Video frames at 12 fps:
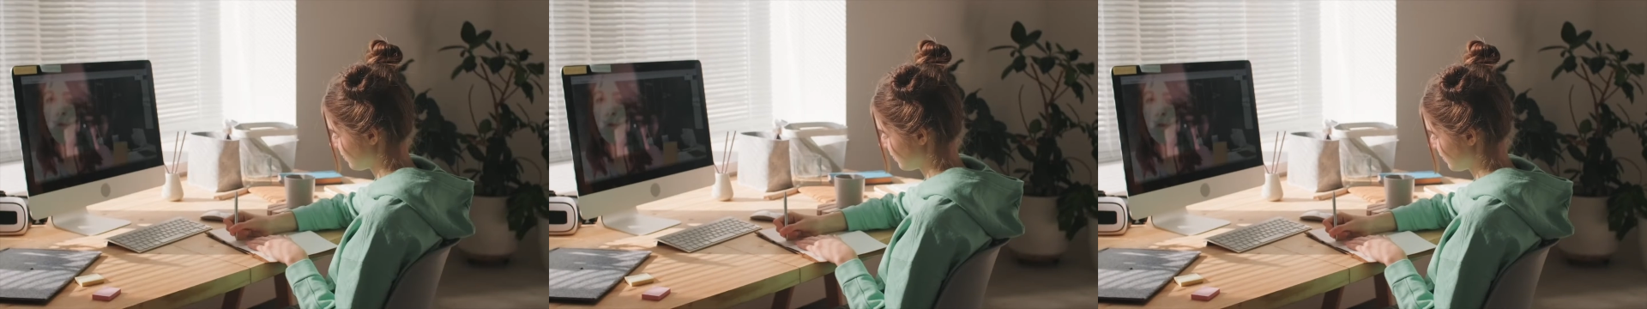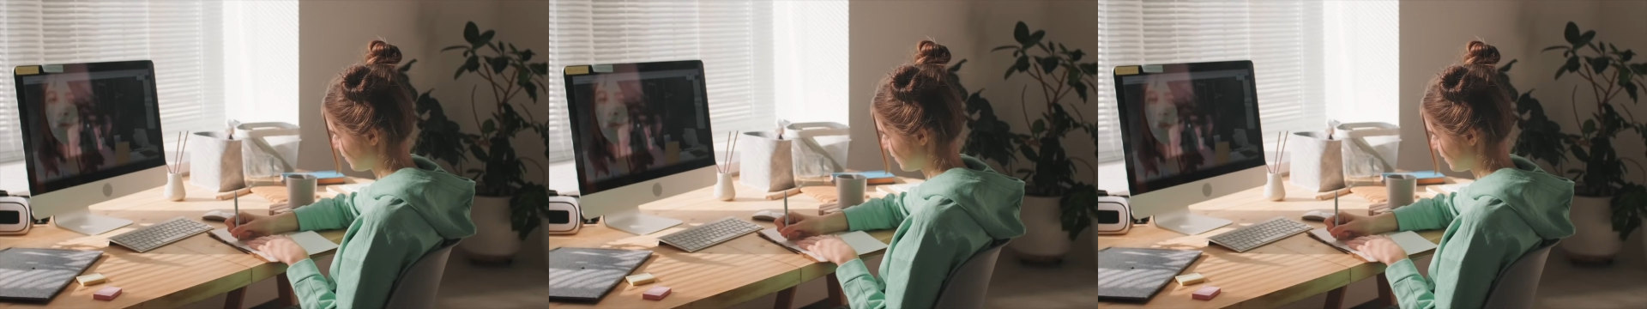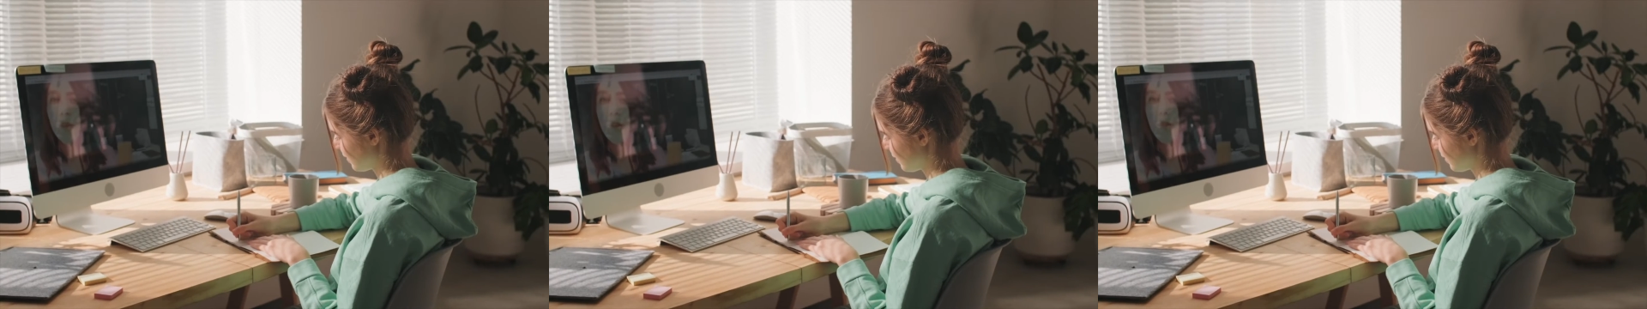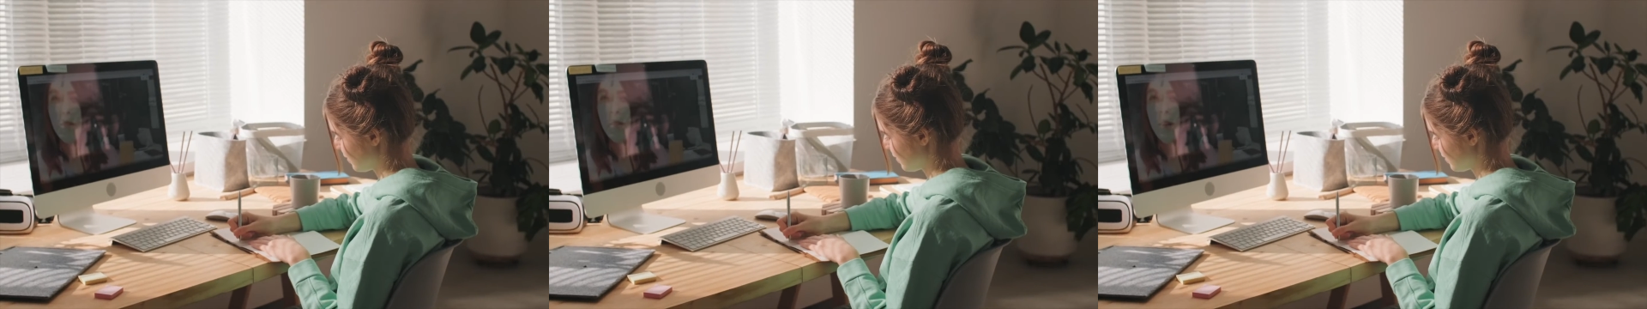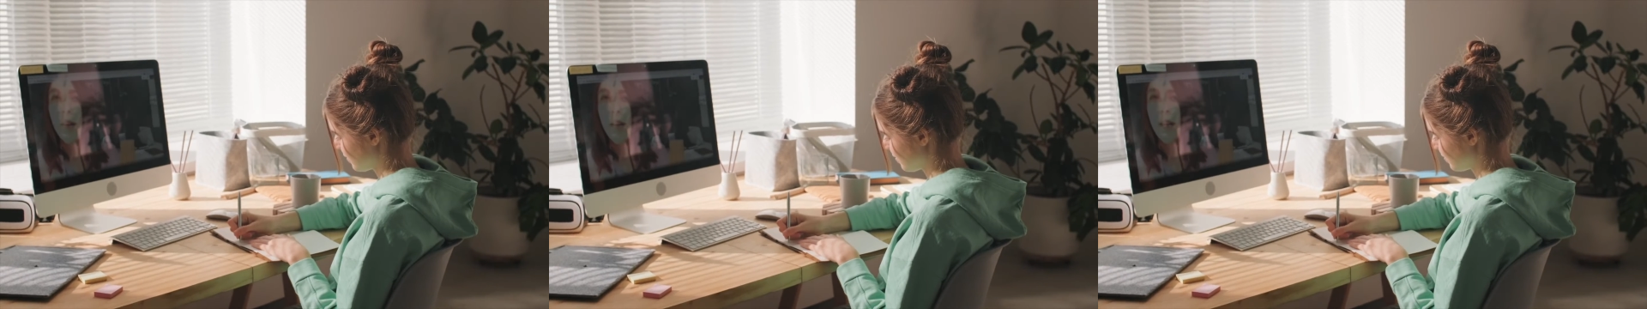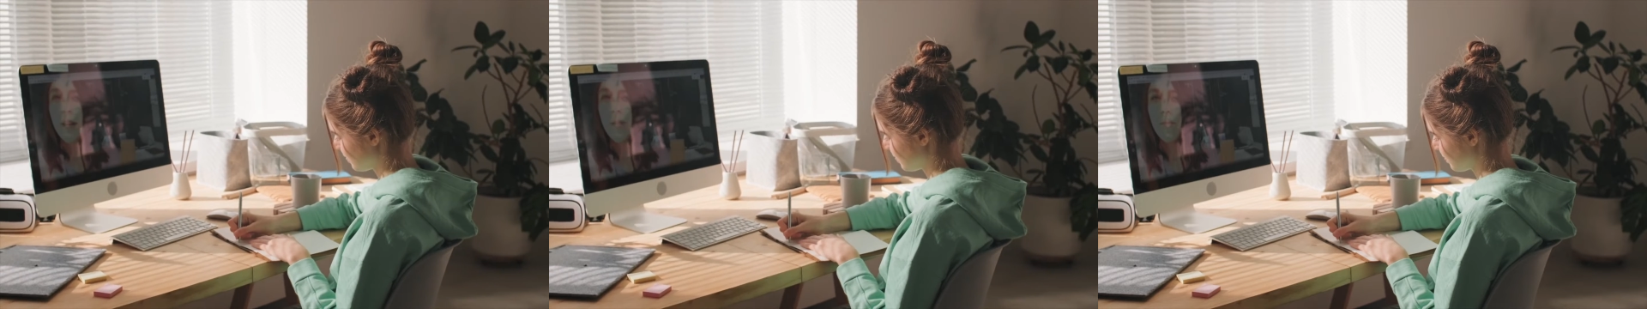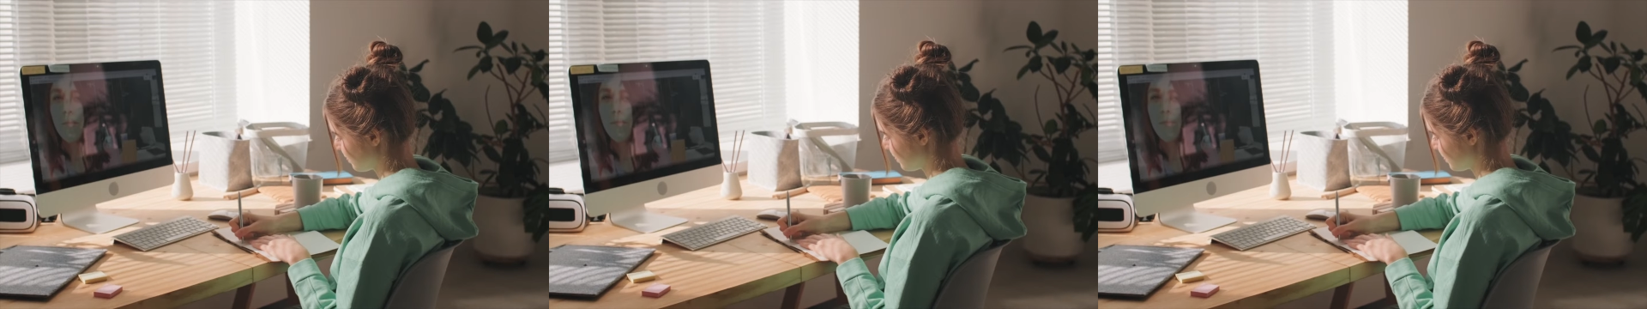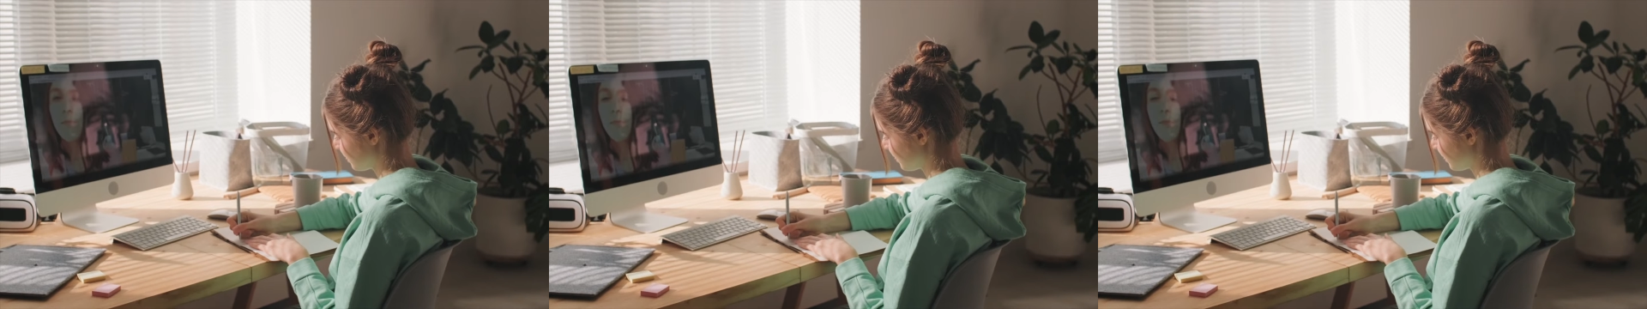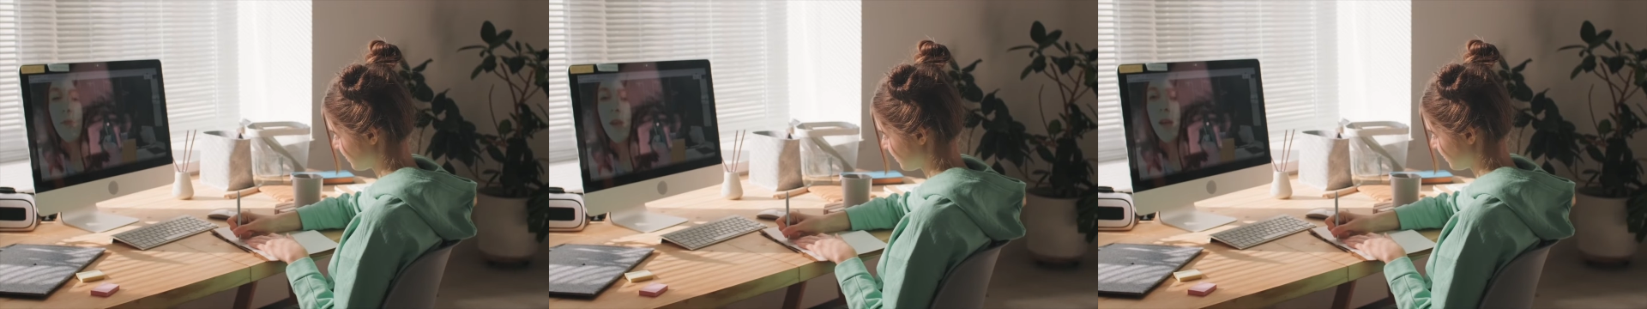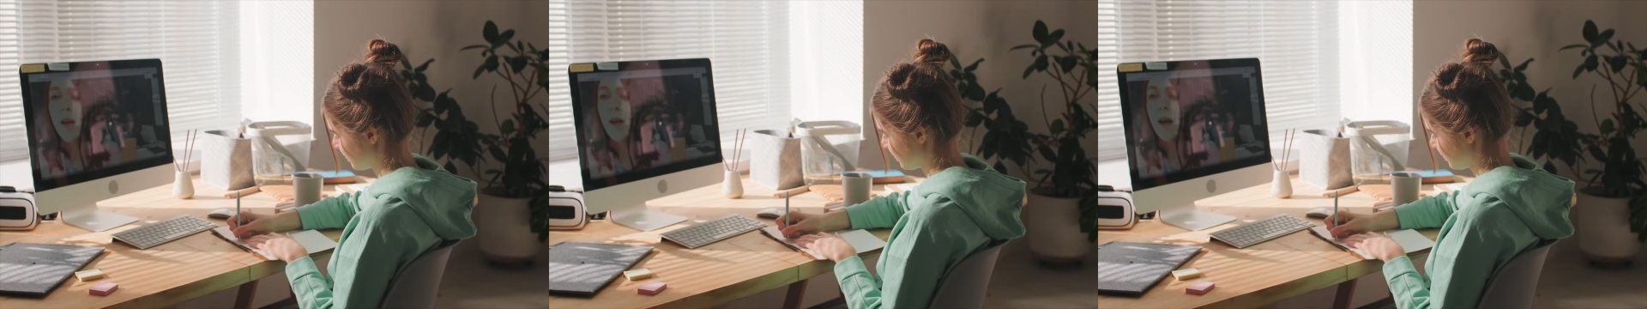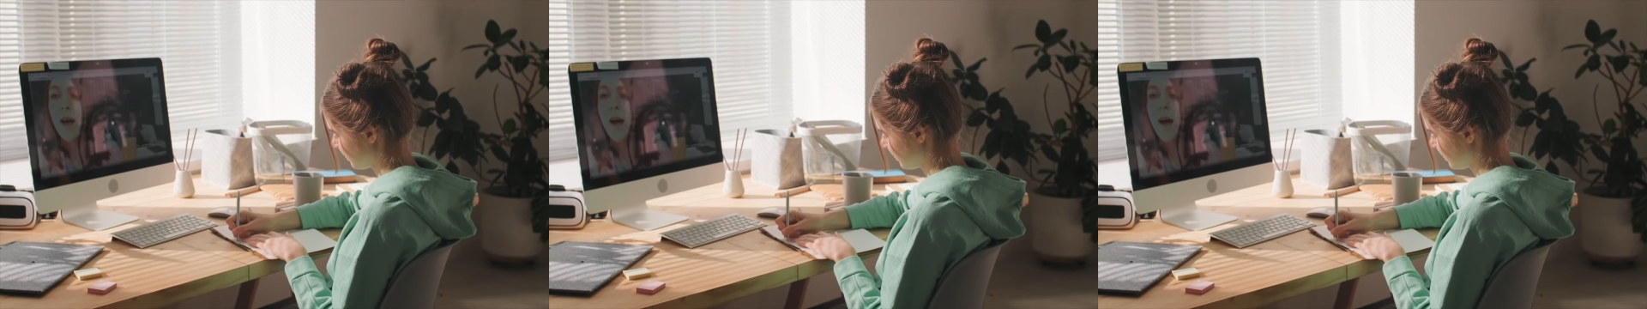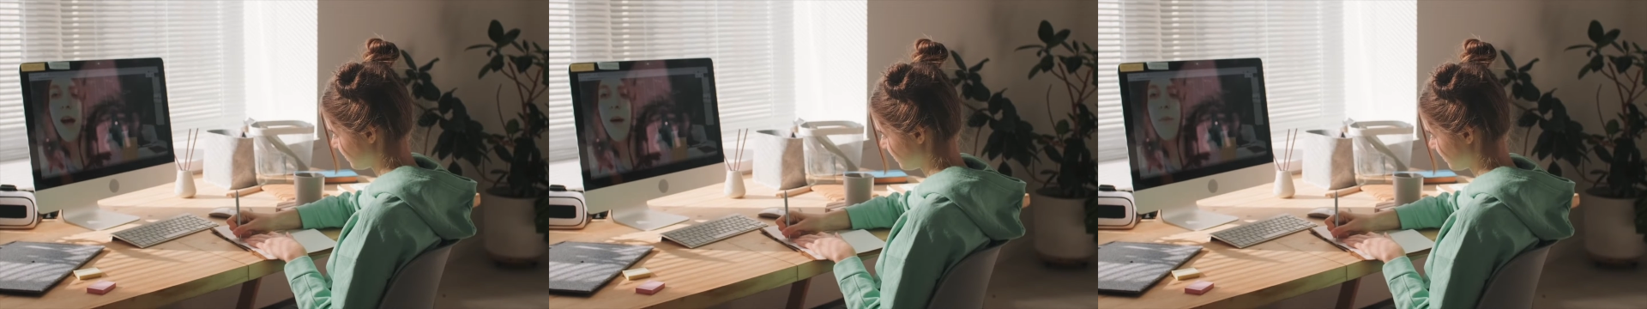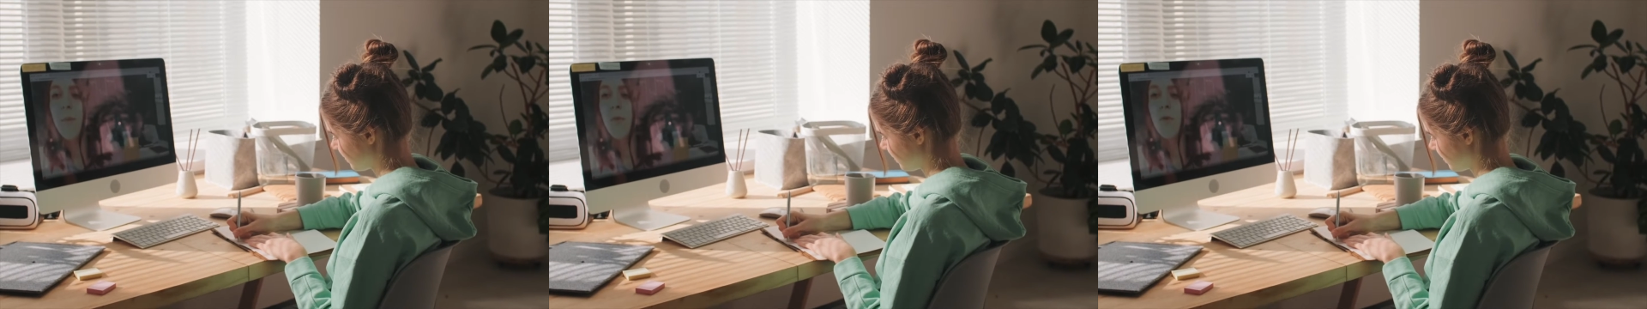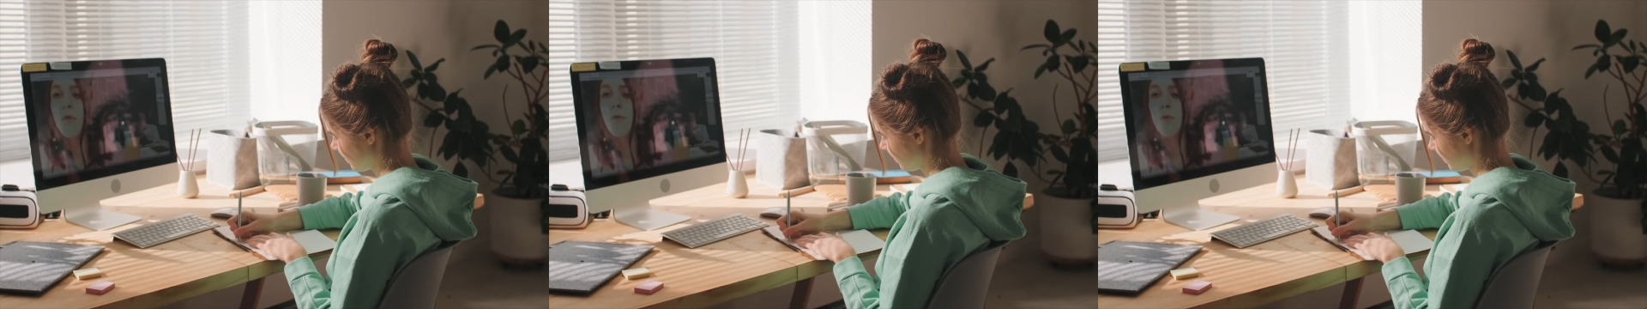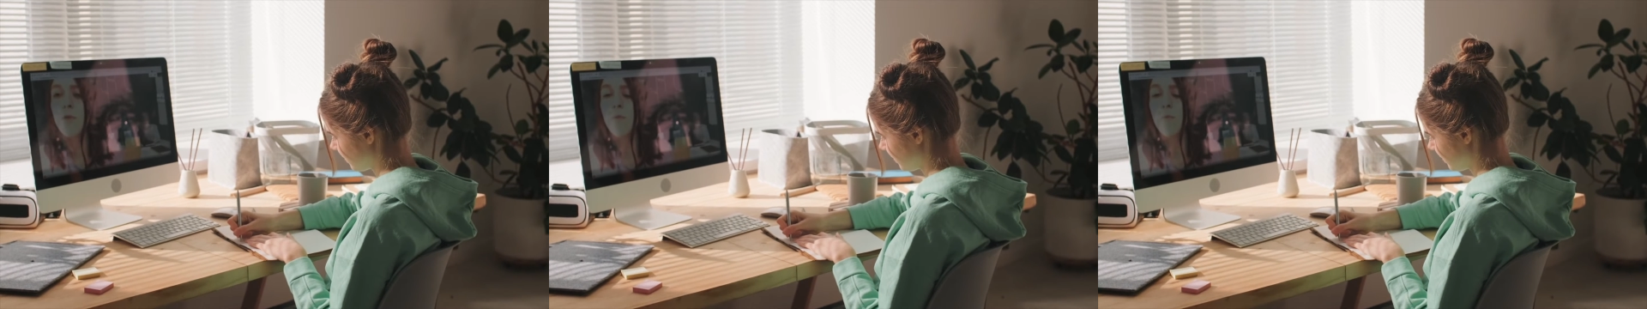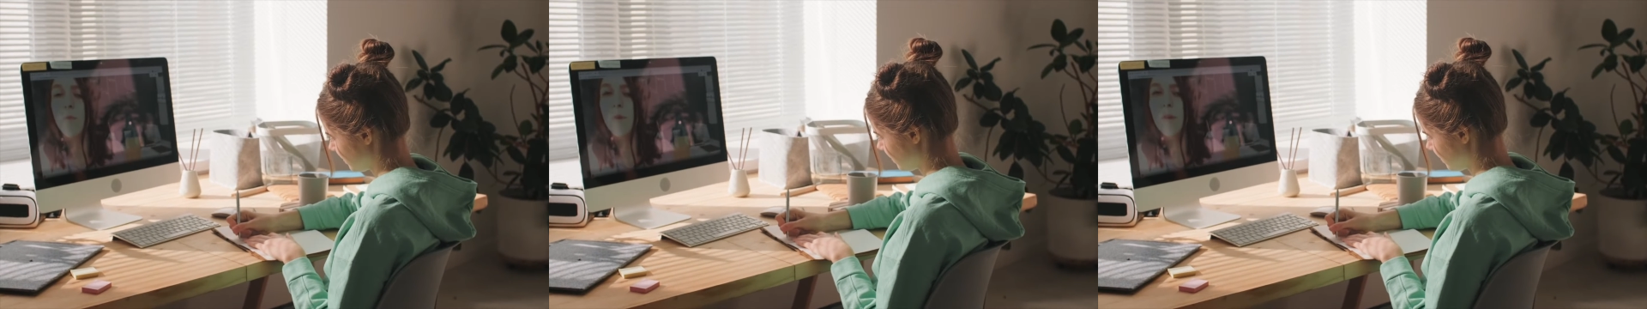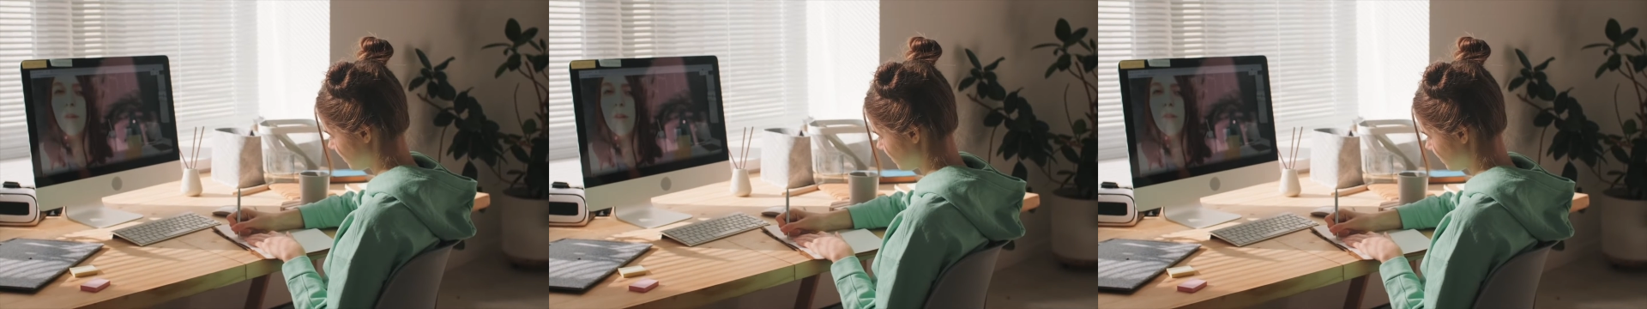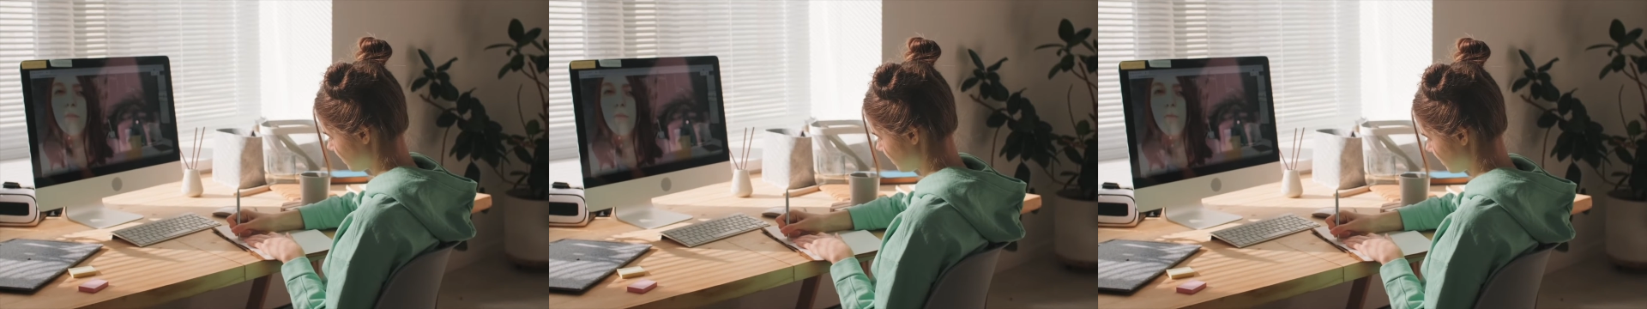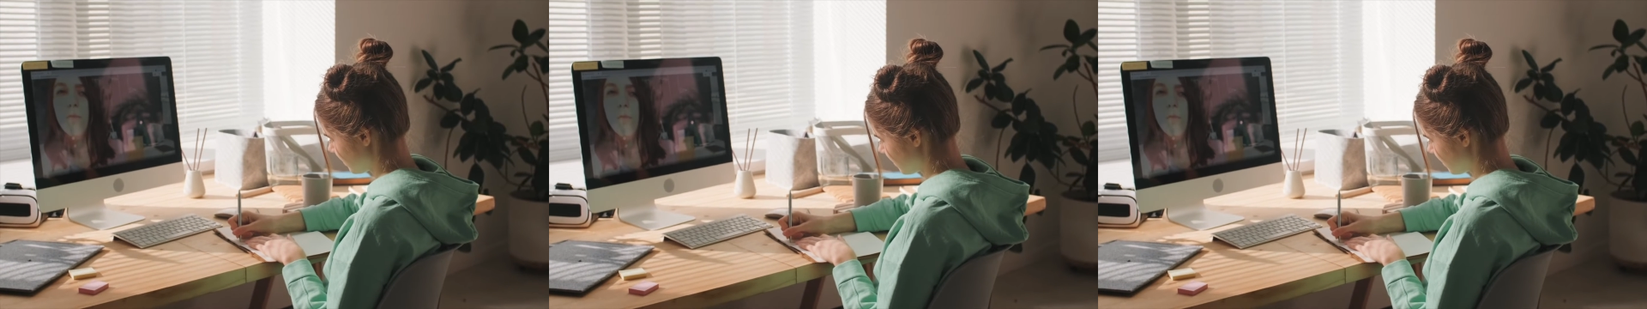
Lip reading: Nobody's mouth can be seen.